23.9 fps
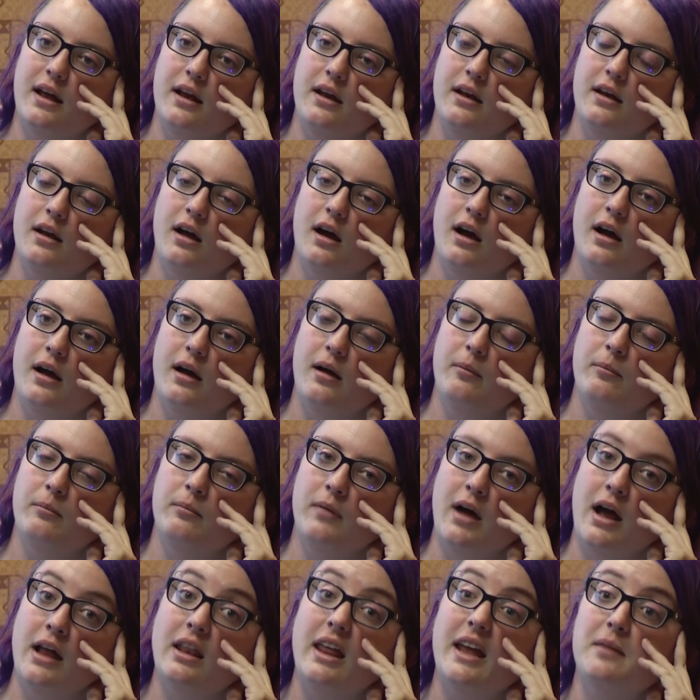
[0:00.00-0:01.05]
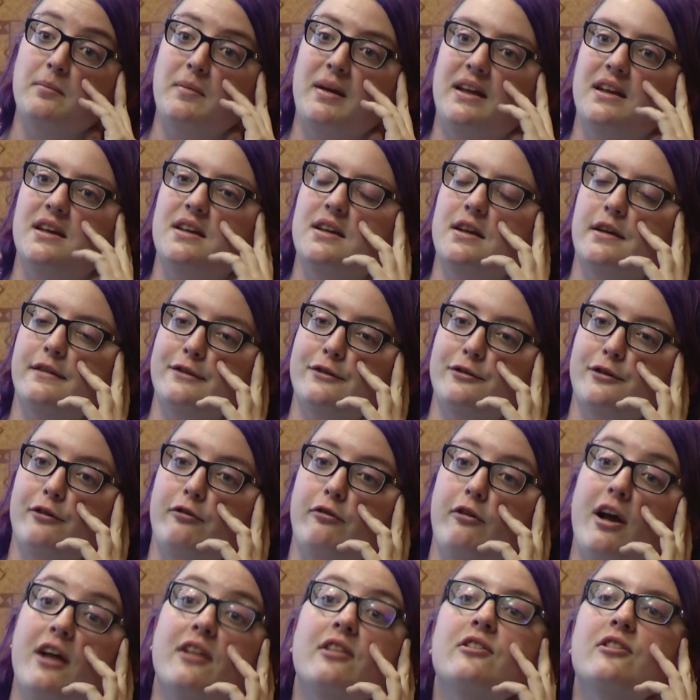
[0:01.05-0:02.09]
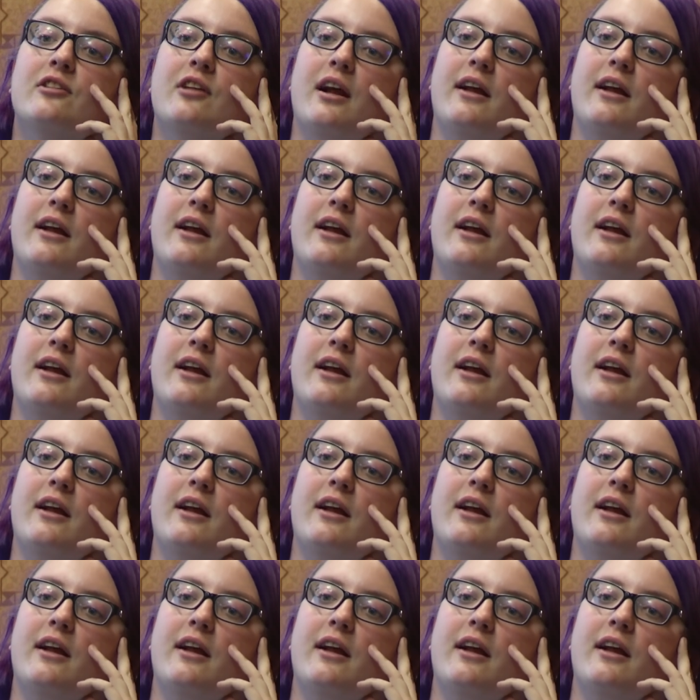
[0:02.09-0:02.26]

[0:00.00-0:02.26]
And um, I like making gifts for friends,